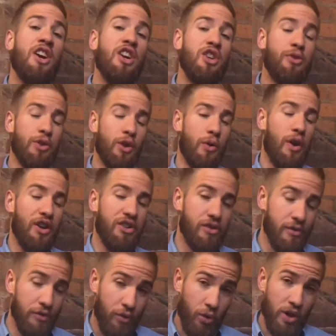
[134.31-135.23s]
you would owe
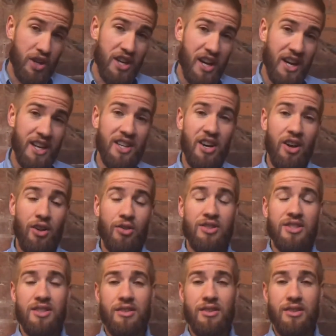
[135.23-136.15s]

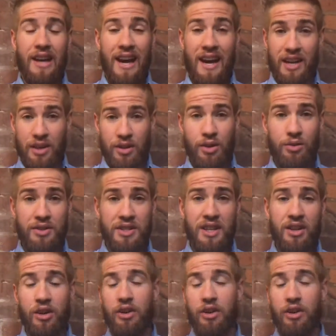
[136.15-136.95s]
$149 at closing.